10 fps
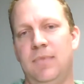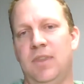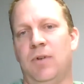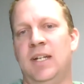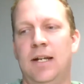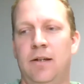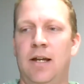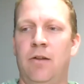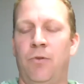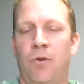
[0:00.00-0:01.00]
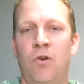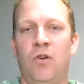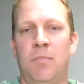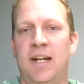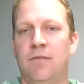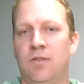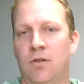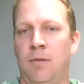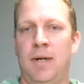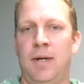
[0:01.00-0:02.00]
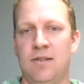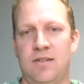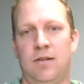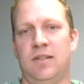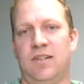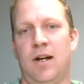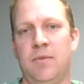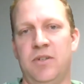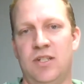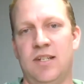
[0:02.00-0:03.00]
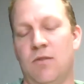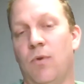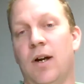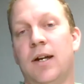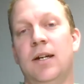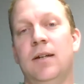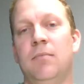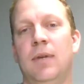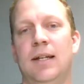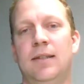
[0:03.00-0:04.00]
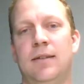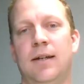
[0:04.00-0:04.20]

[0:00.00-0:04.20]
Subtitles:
the retail down the road might have told him BioSolid's garbage and doesn't work. But